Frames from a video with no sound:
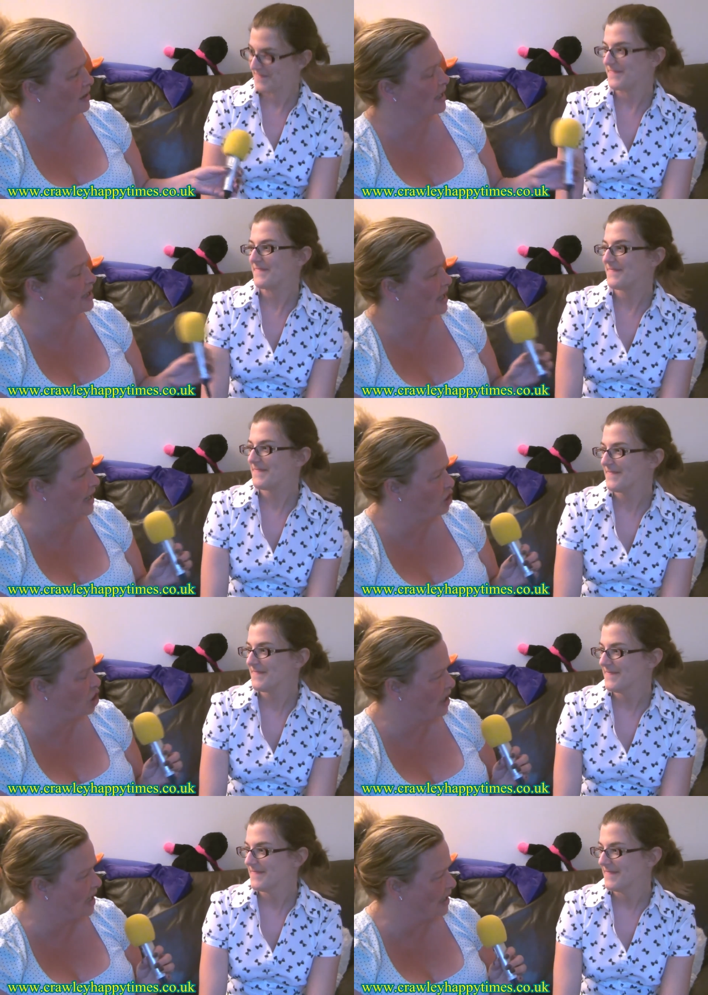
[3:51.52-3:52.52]
Speaker 1: And that's
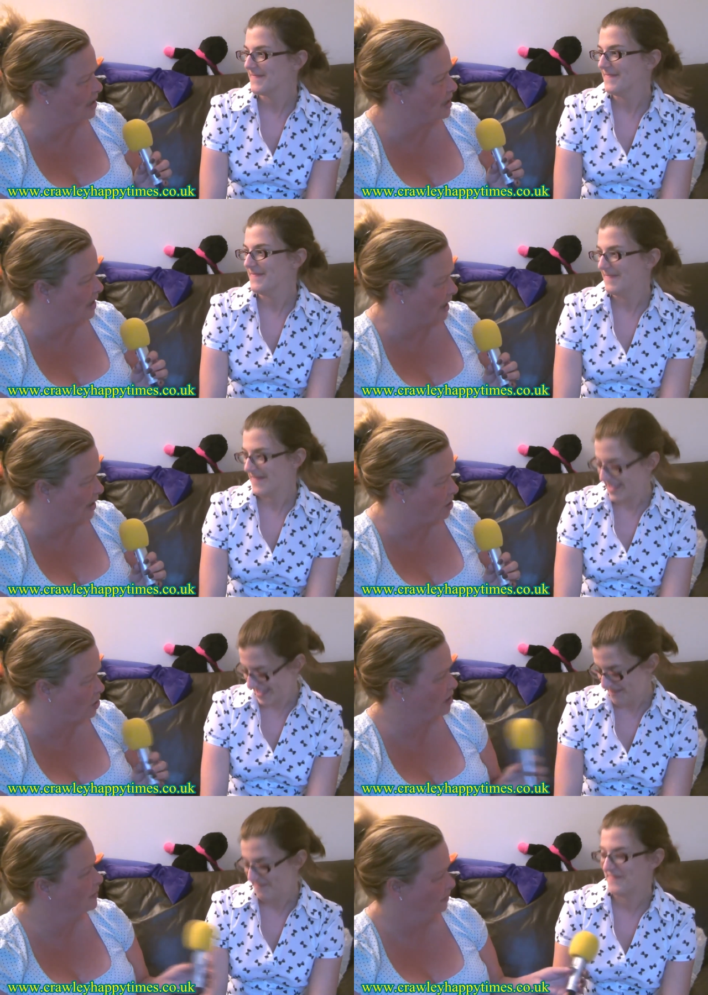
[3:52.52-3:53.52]
H E A T
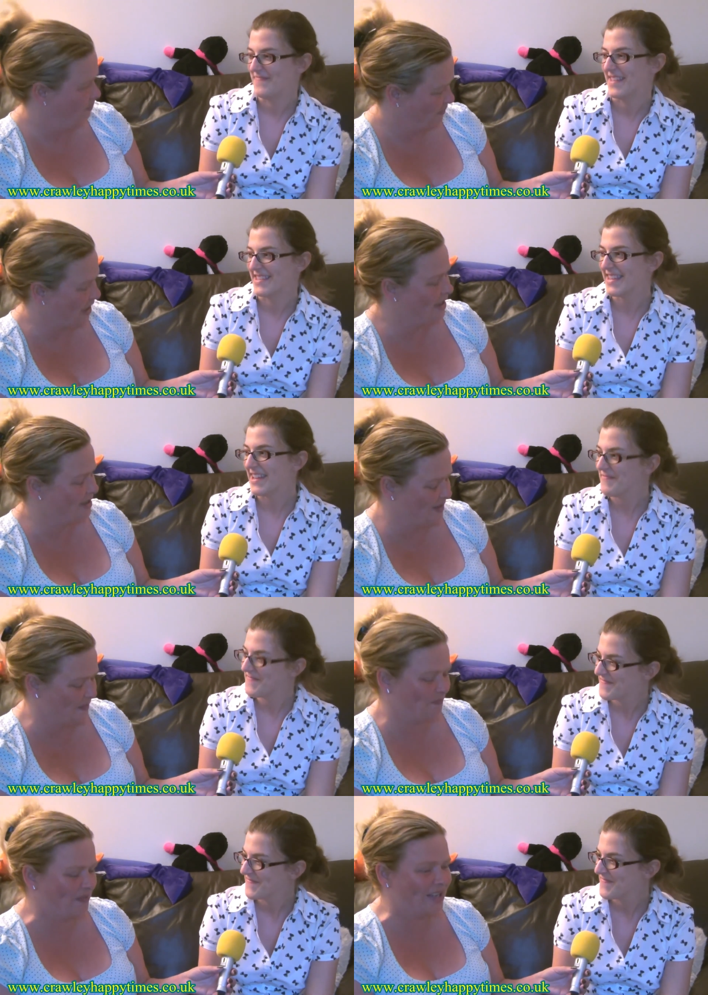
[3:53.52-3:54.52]
H. Yeah, that's
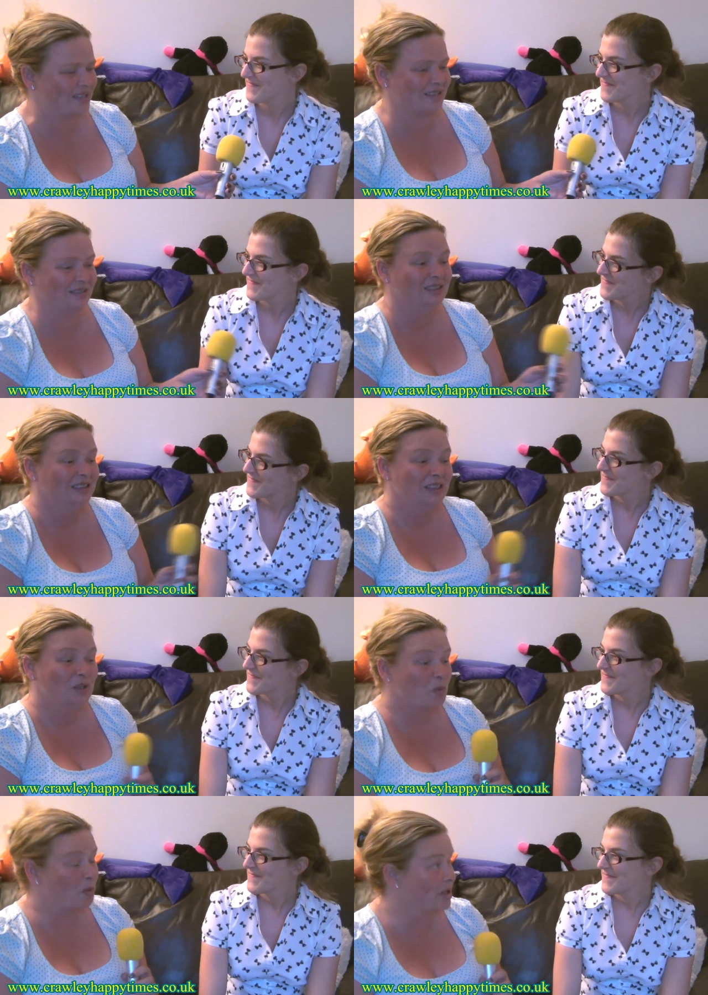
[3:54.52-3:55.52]
Excellent. it. Excellent.
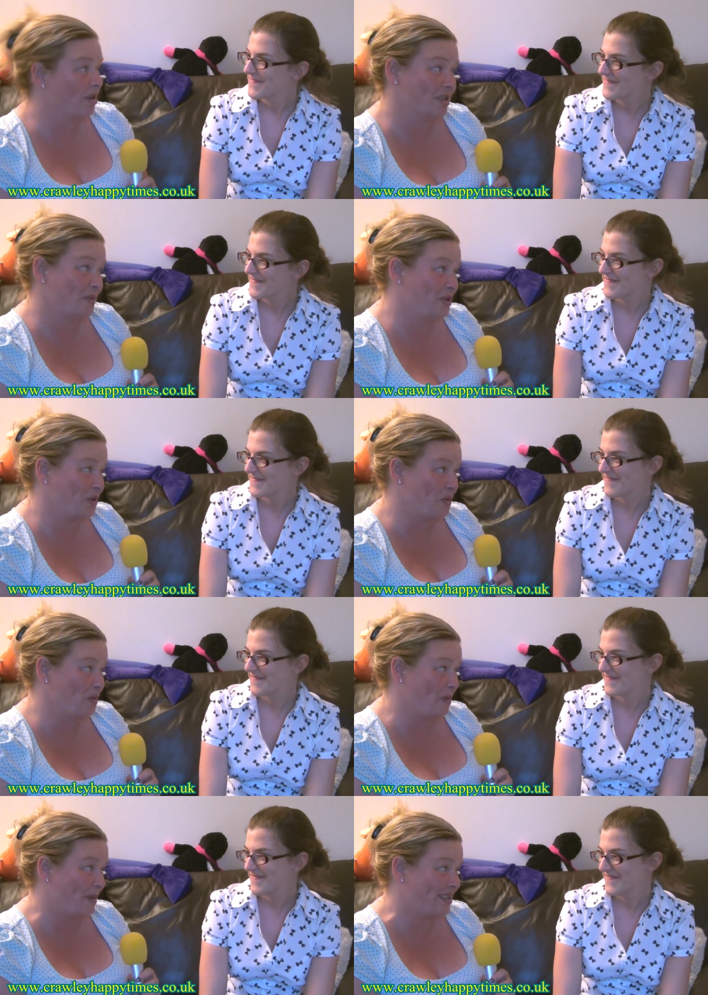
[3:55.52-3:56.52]
Well, we'd like to wish you
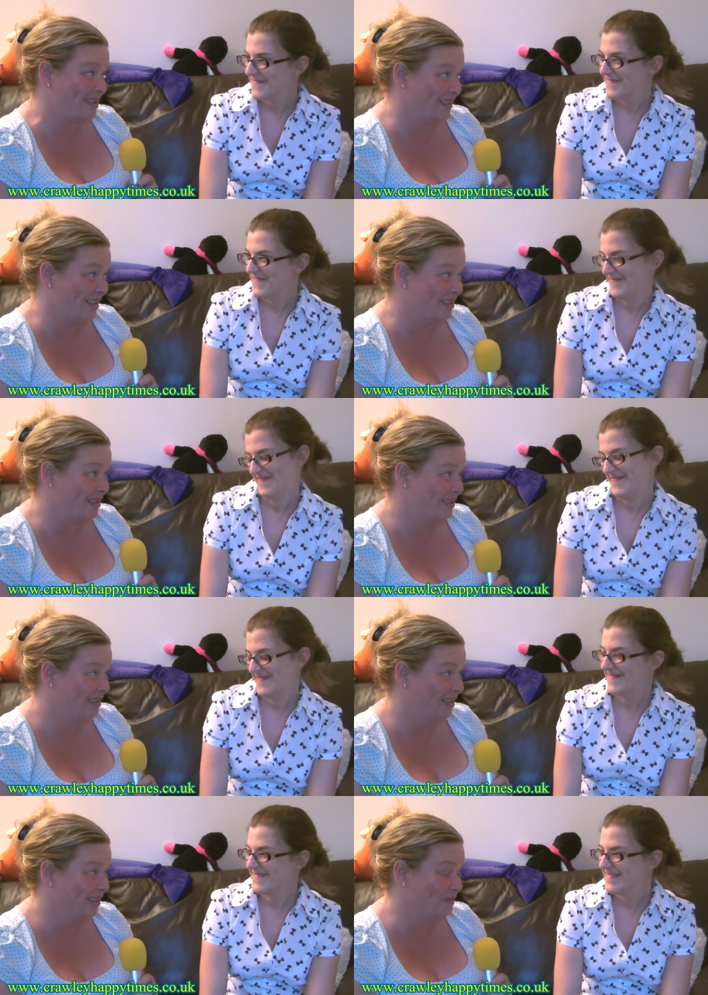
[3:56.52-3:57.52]
all the best of luck.
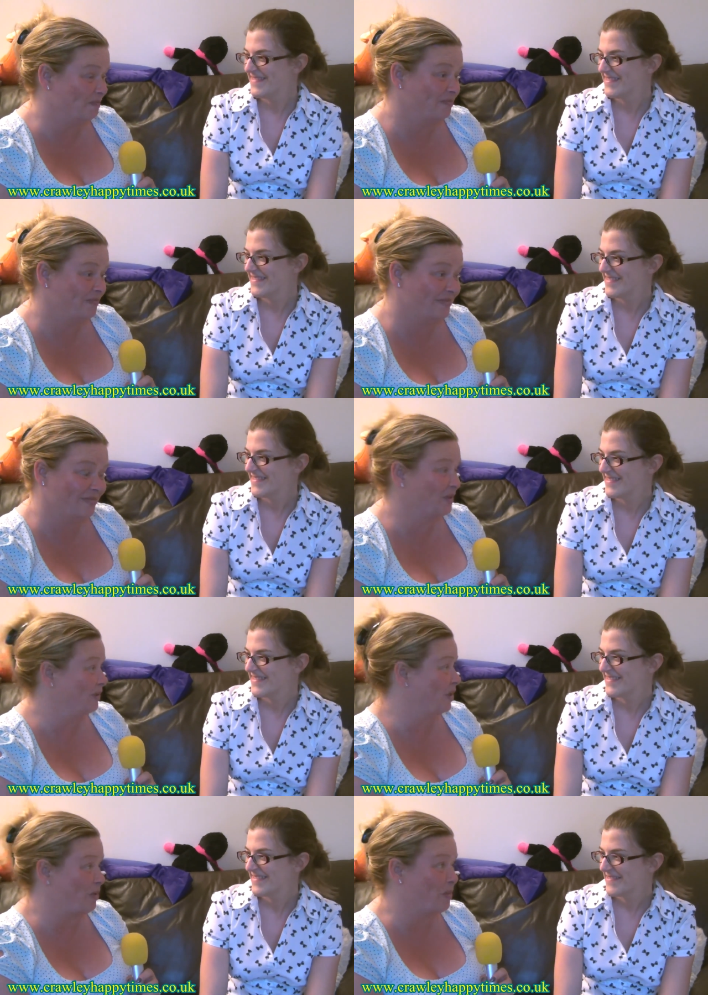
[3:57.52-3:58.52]
Um,
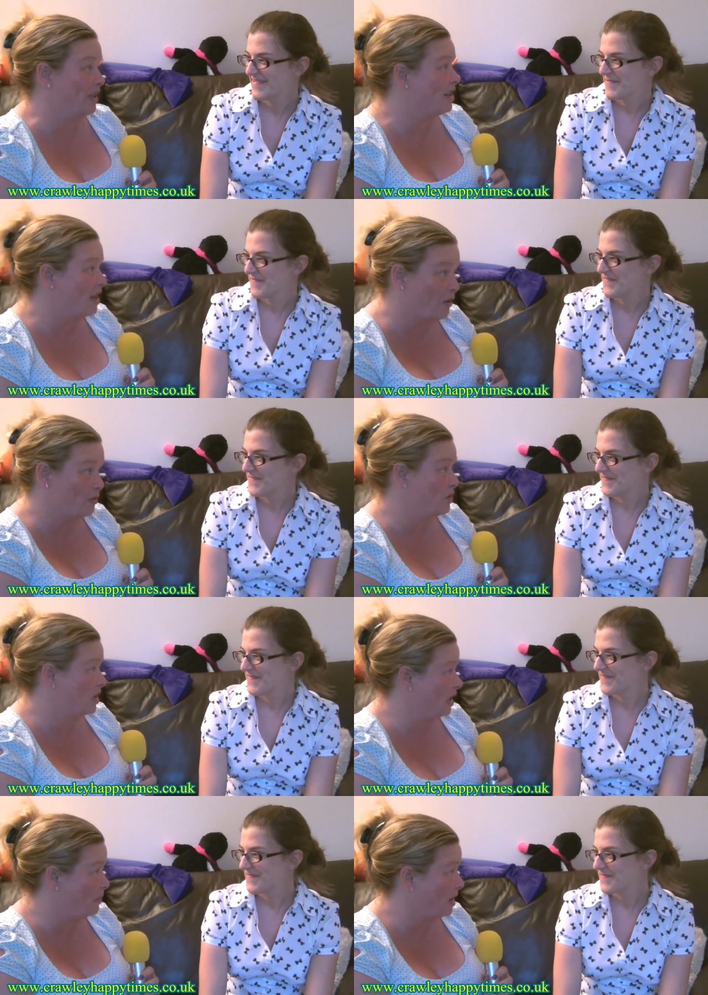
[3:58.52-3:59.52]
we'd love you
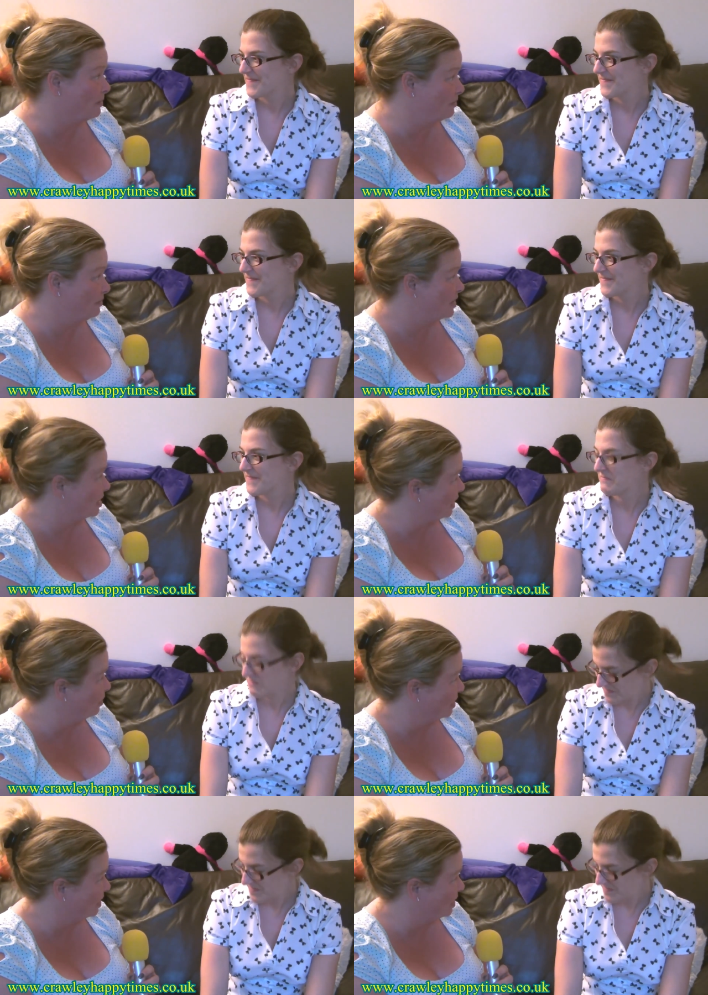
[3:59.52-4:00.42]
to keep up to date with